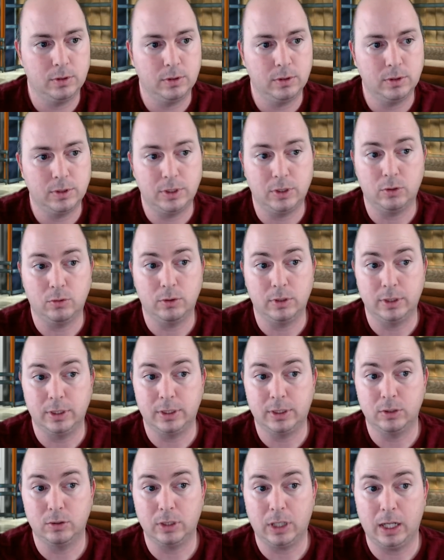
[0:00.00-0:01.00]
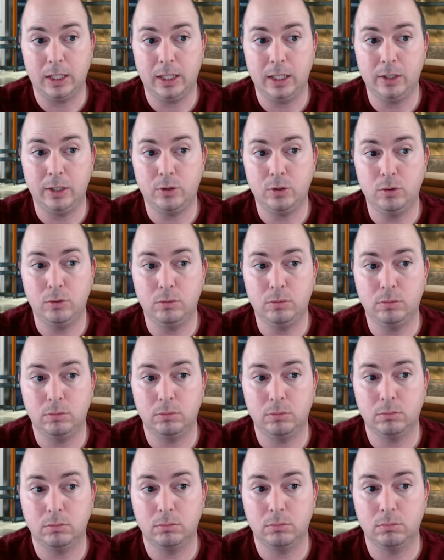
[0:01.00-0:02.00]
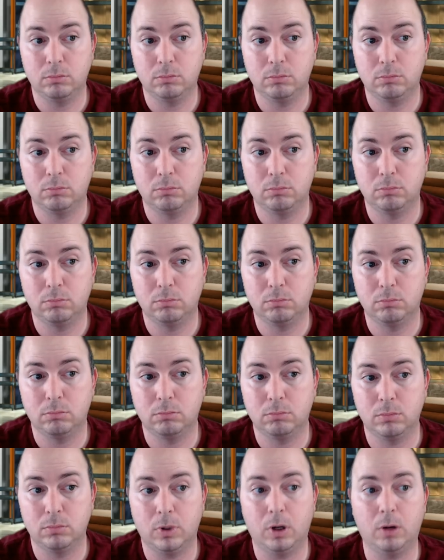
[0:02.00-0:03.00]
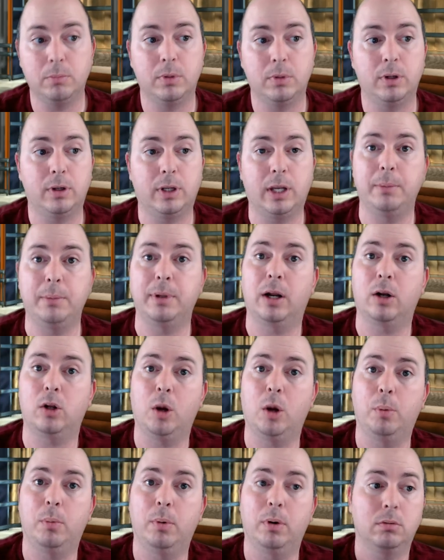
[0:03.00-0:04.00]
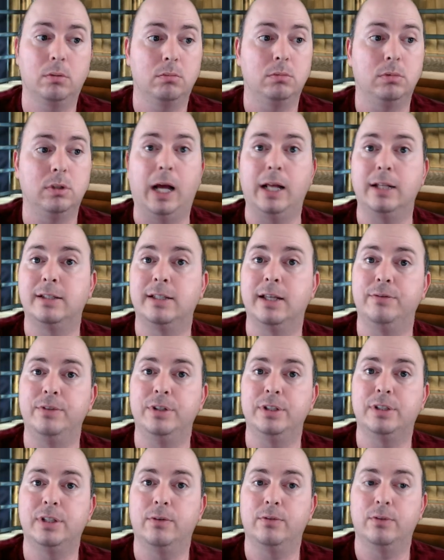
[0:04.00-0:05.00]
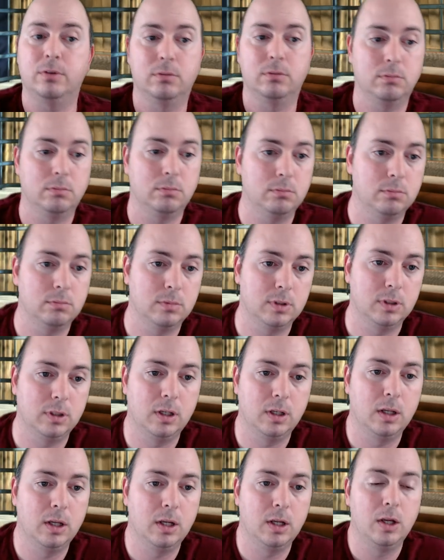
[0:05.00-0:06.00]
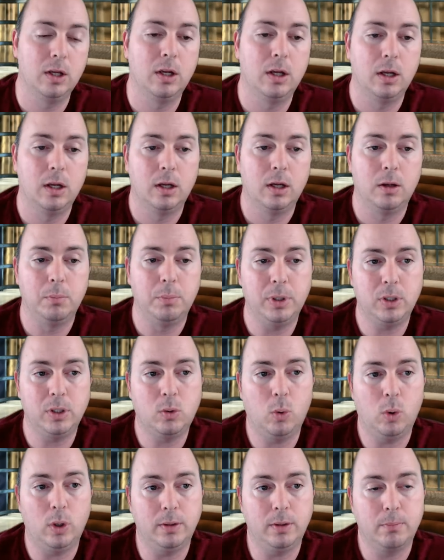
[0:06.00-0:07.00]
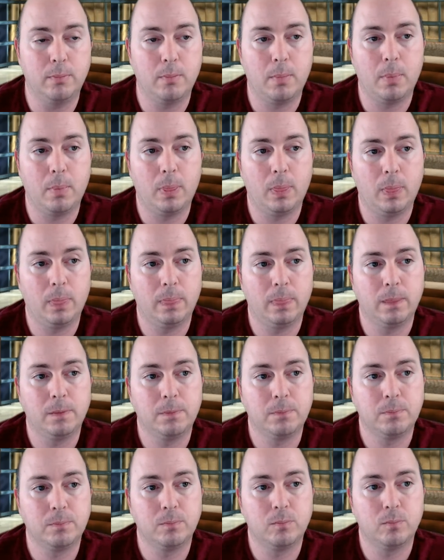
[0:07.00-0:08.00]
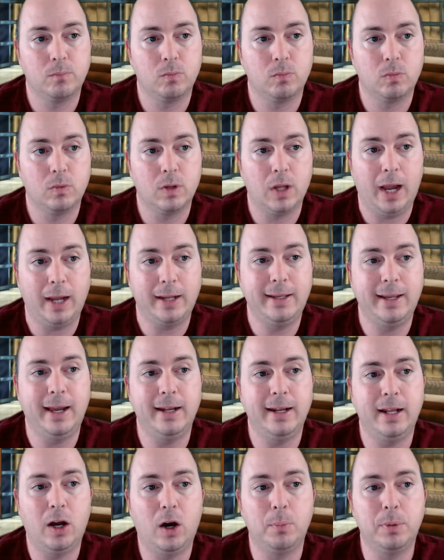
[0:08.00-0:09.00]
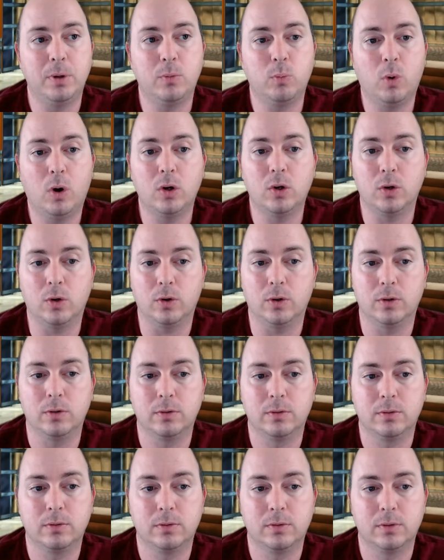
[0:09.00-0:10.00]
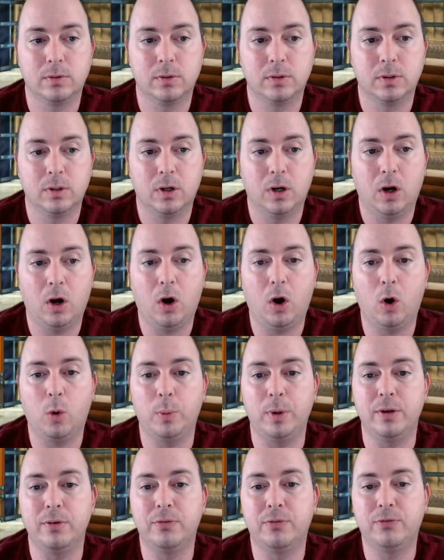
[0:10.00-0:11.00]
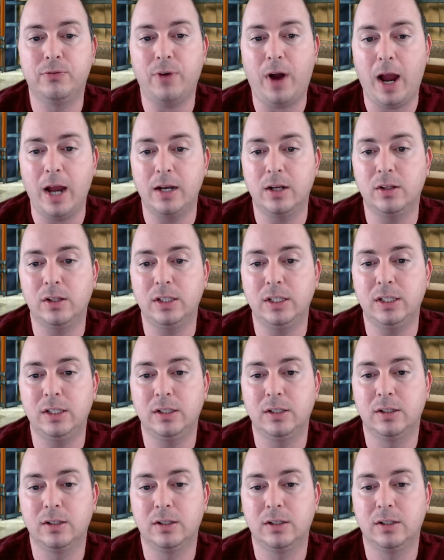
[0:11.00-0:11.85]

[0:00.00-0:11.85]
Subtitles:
Is it still 982? Oh, it came down a couple bucks. 977. Bitcoin. I can't help but wonder, are we finally